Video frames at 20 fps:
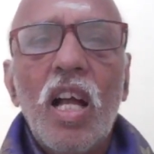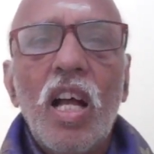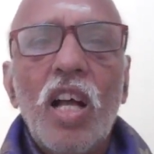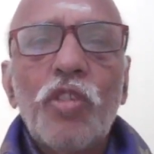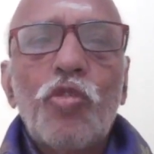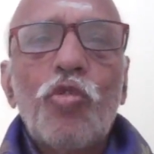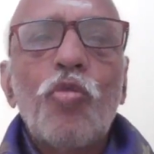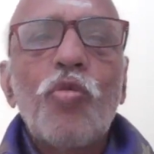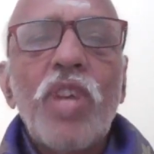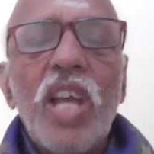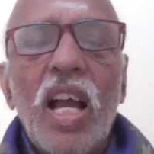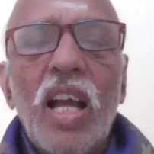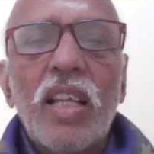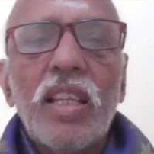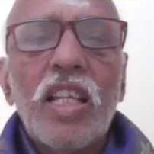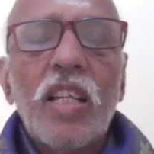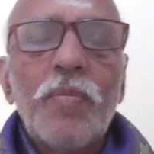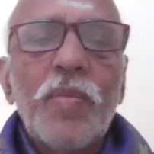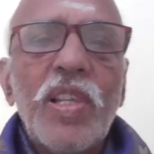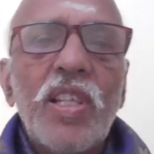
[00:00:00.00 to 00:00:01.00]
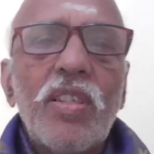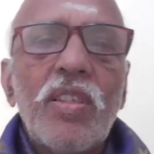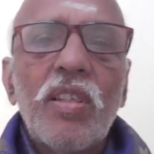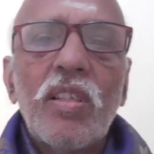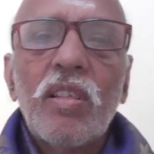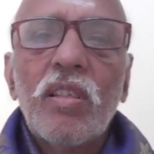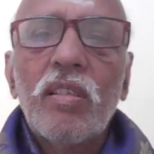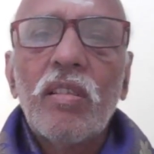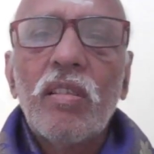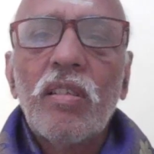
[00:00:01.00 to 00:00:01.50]
Asuya, that
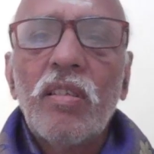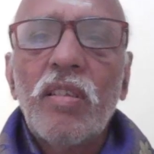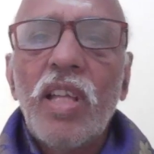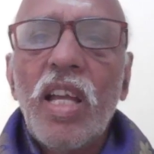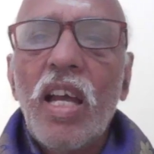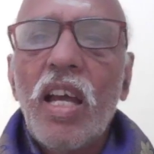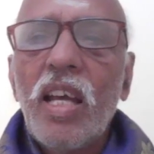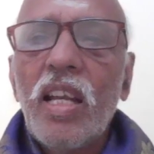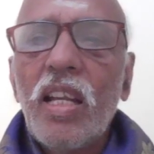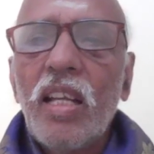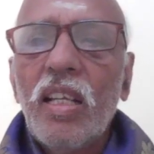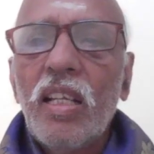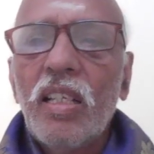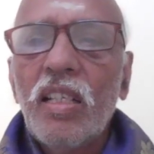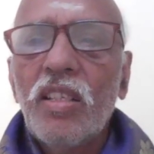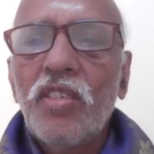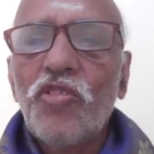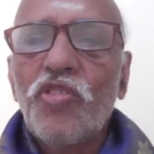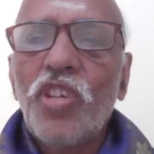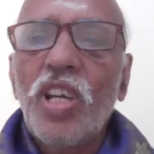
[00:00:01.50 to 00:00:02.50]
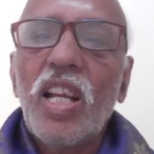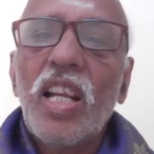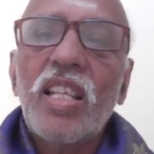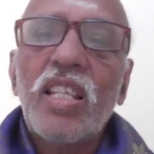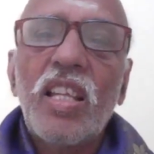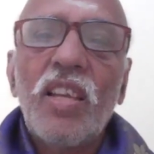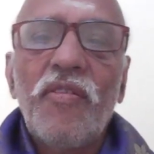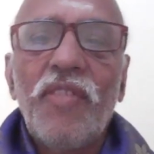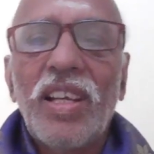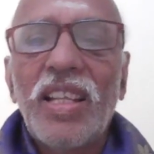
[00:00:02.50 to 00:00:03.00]
means they are
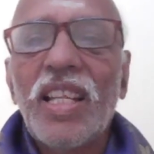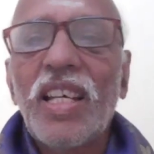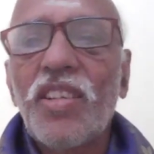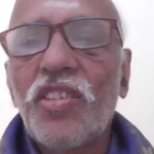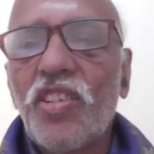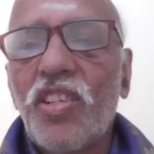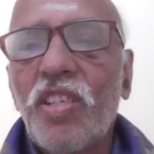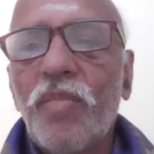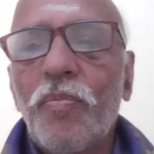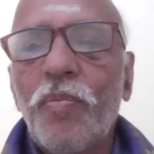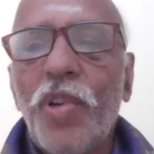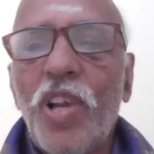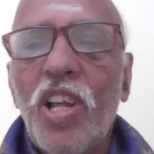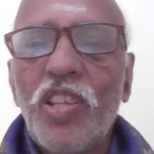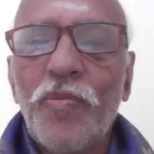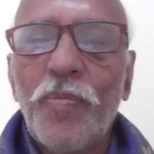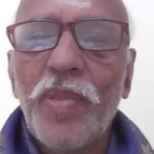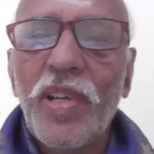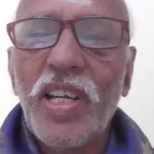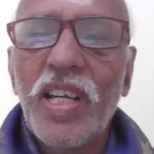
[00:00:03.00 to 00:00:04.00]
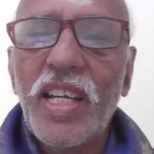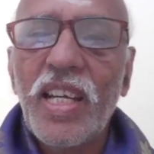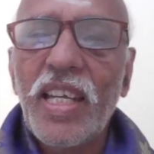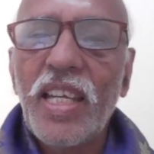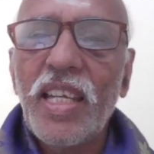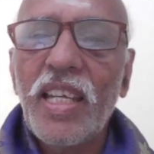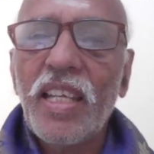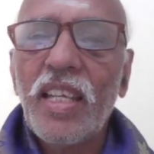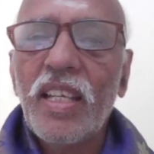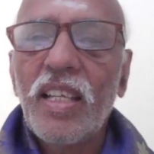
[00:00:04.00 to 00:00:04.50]
jealous of others'
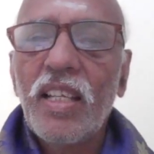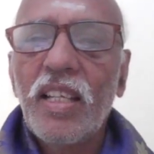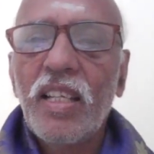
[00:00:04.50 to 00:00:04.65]
prosperity.